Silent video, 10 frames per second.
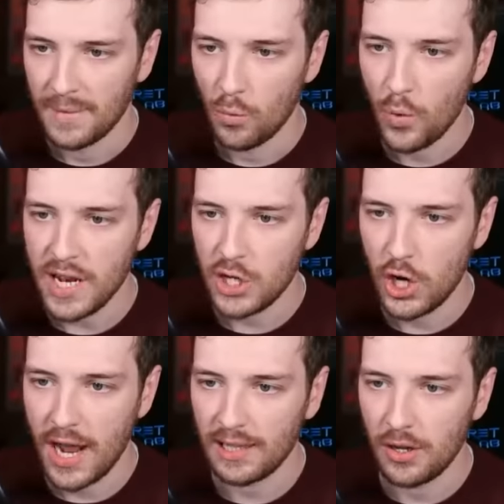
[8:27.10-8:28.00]
Weird
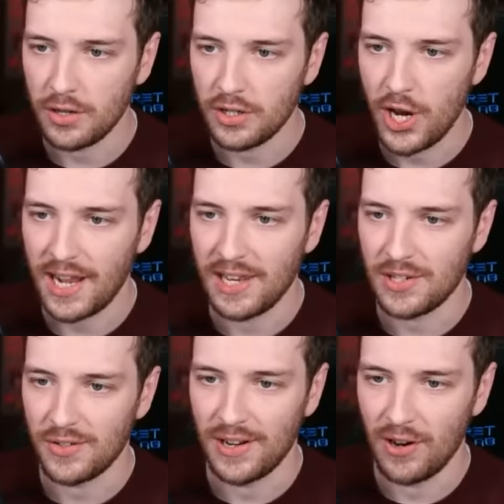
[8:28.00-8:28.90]
chat log, check
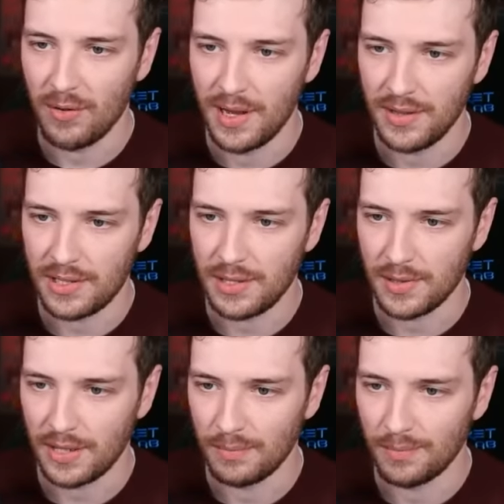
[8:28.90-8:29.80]
history. Oh man, this seems like a